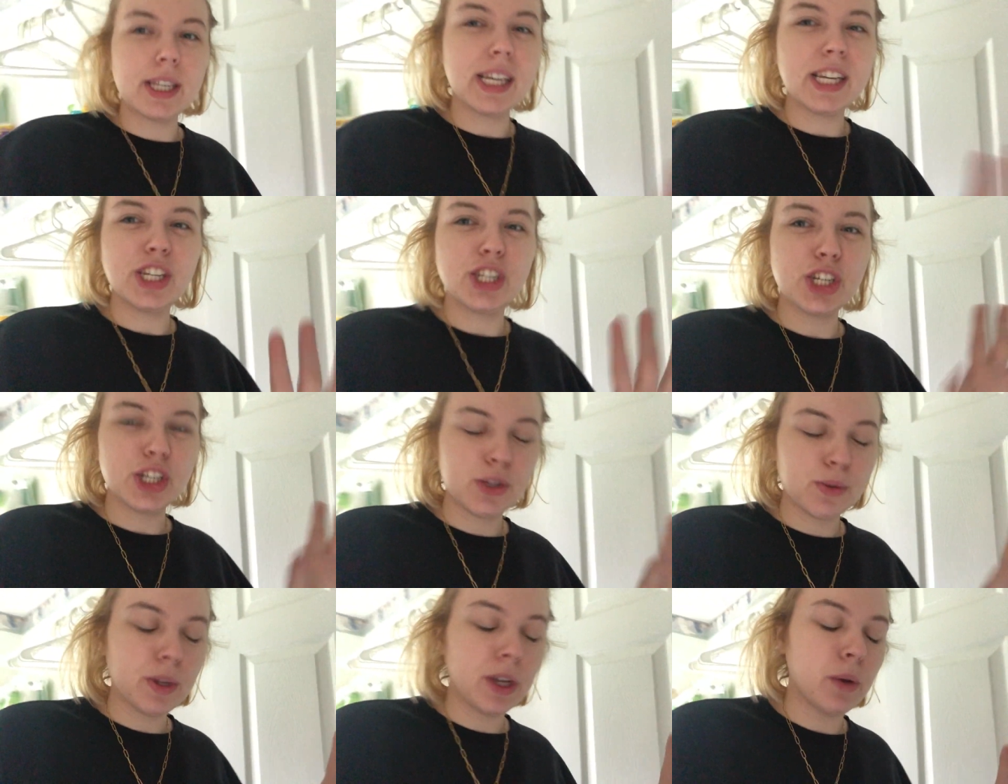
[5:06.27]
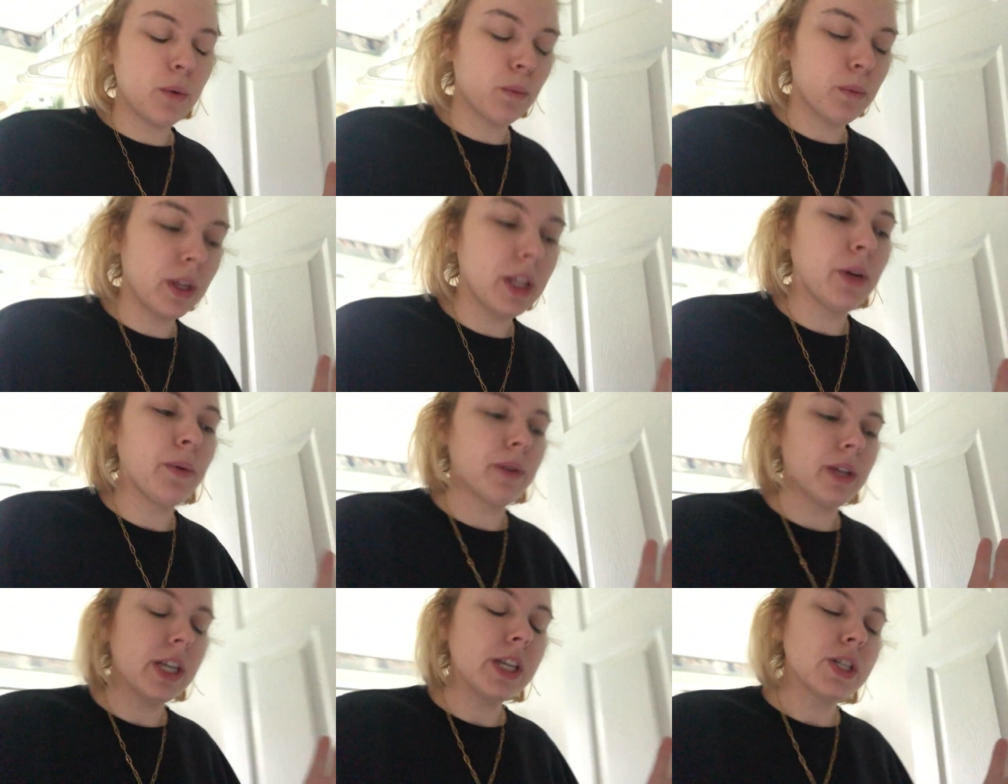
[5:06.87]
He's just, like, really,
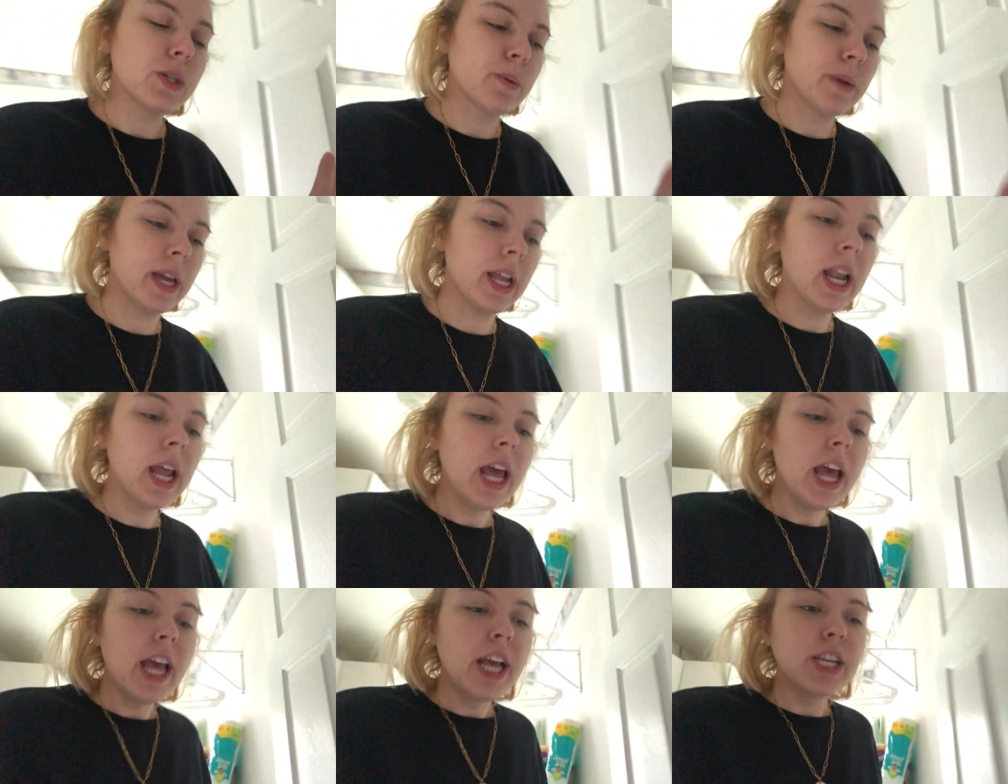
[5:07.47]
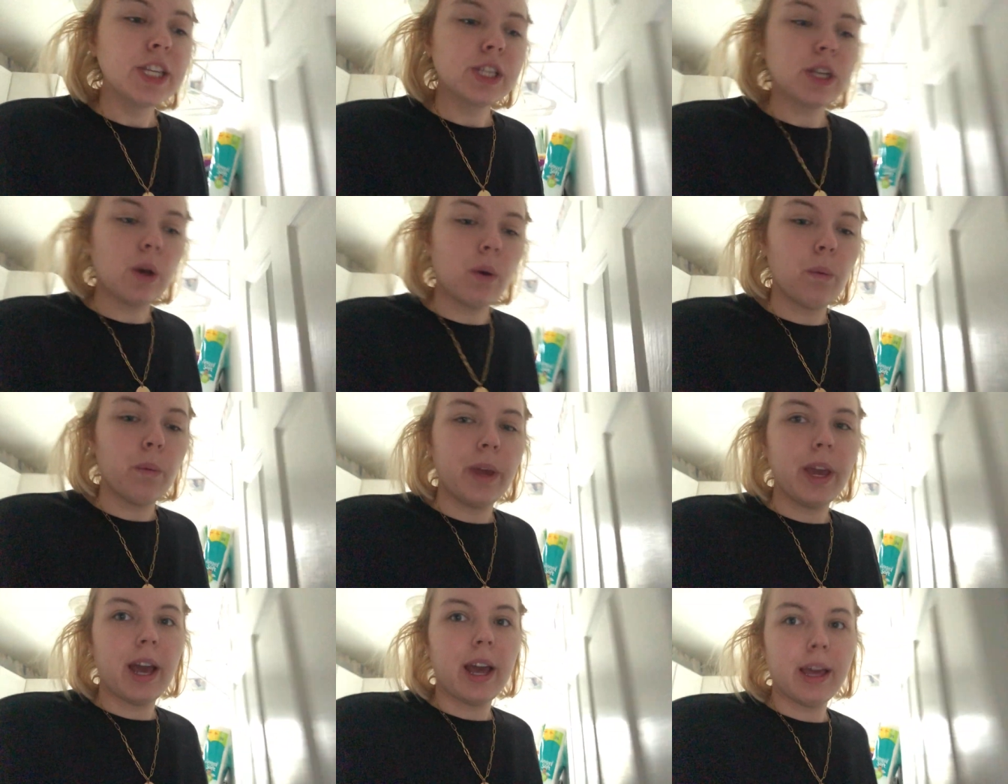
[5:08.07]
really sweet. So
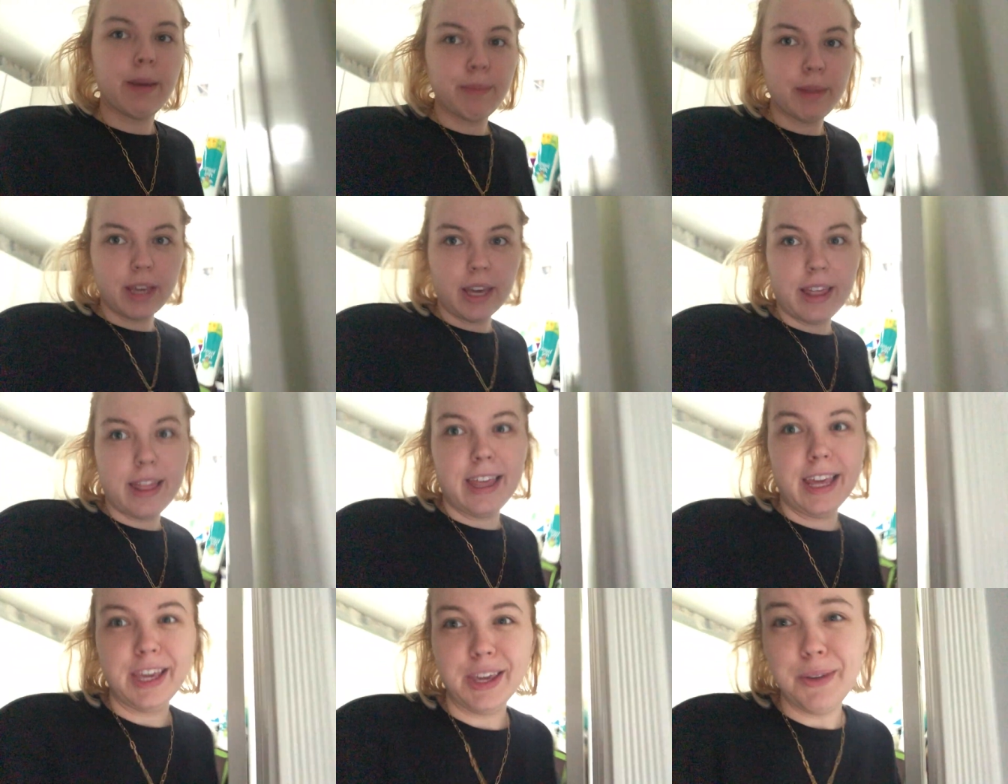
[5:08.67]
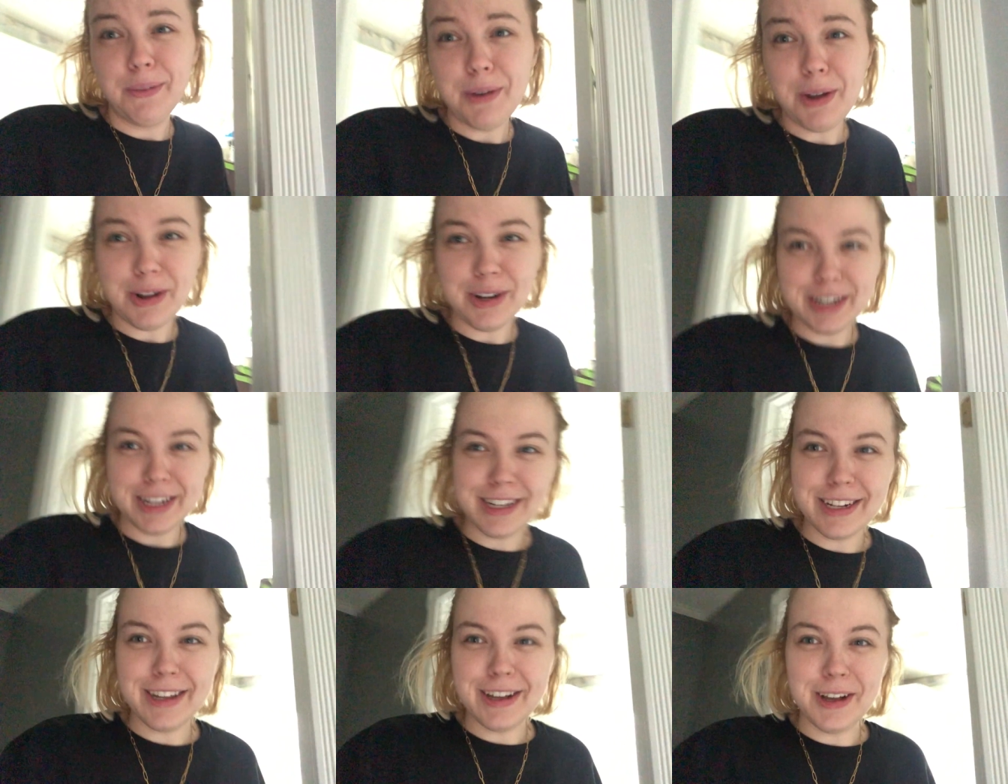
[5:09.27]
we got him, like, a thank you card
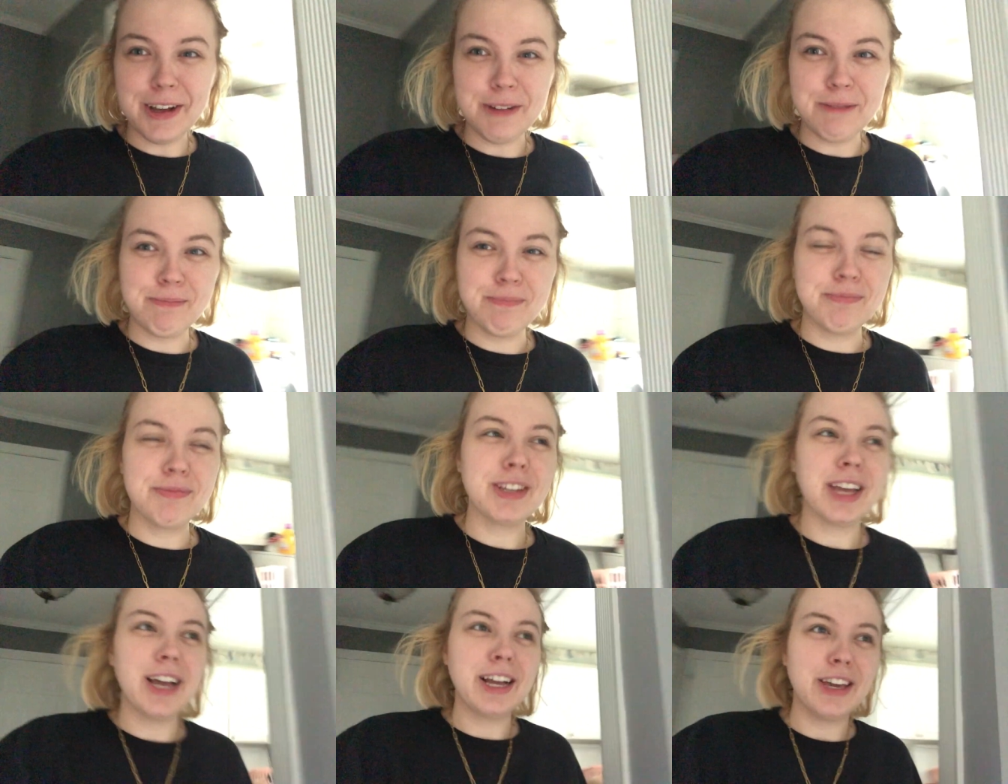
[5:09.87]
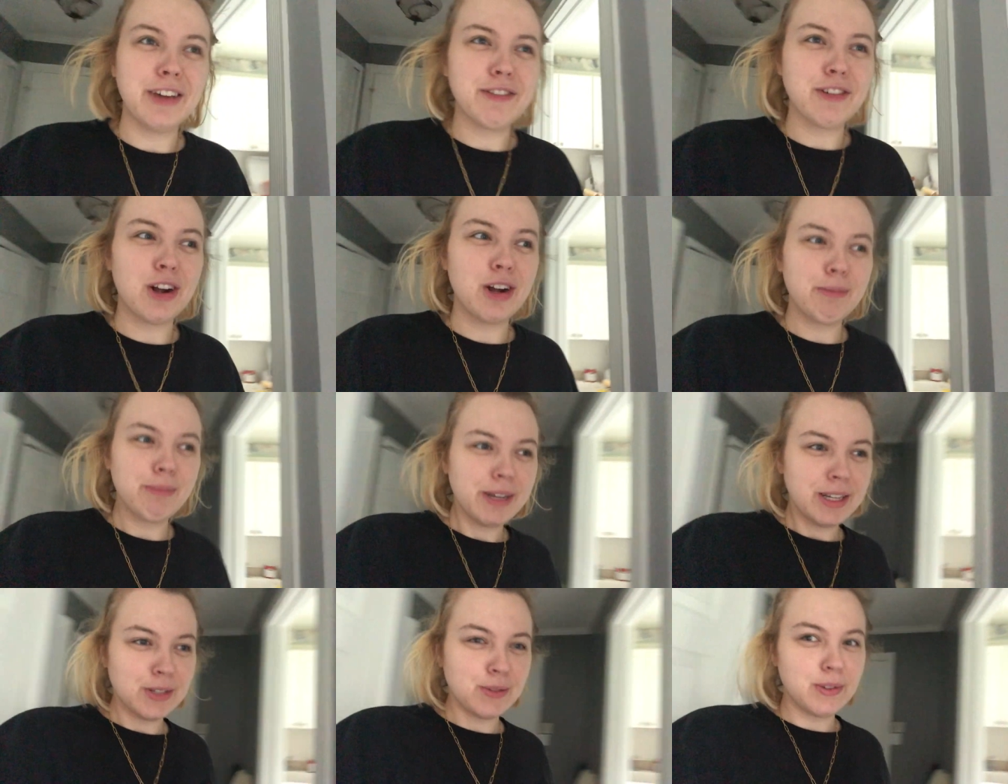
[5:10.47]
and a gift card
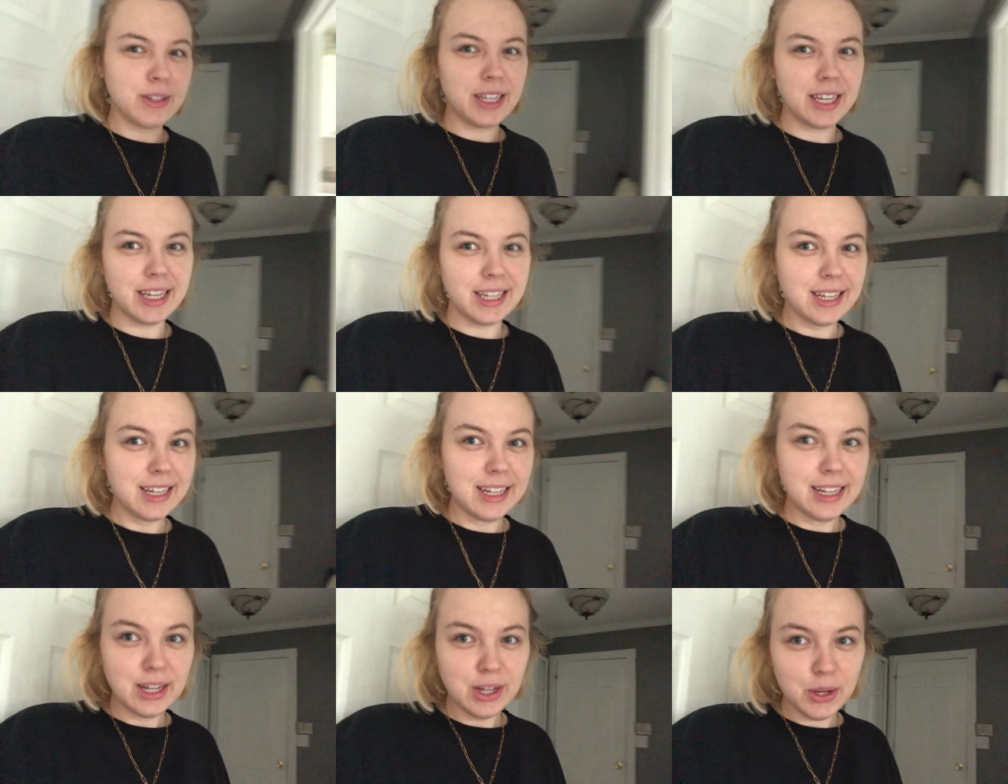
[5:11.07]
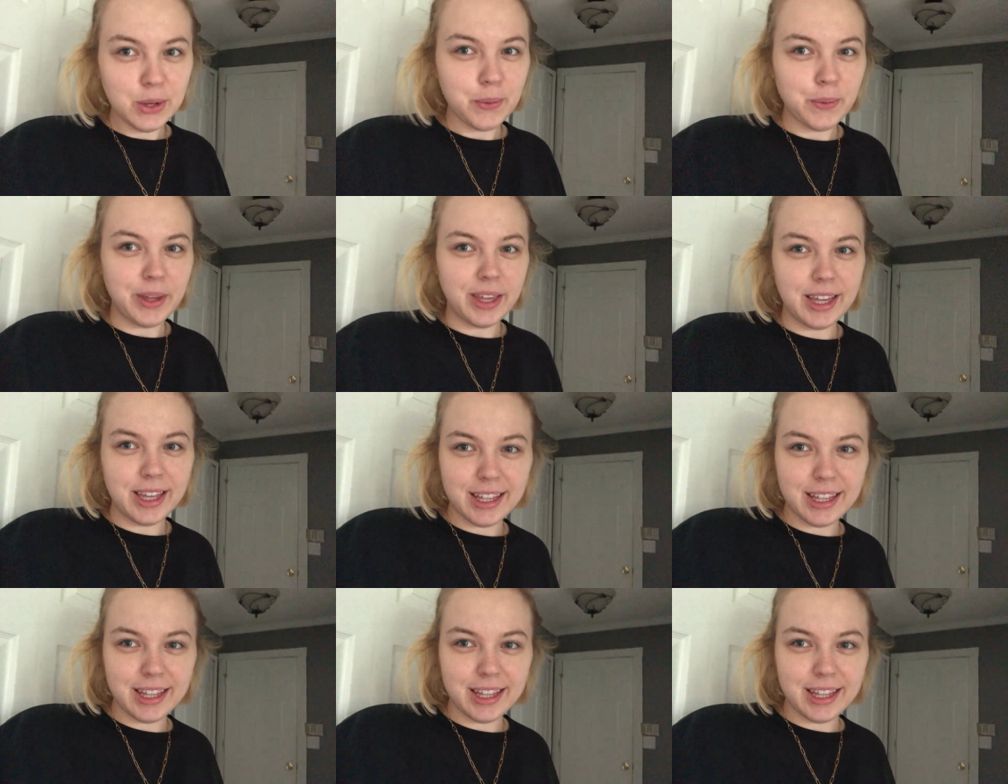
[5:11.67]
because we're, like, we,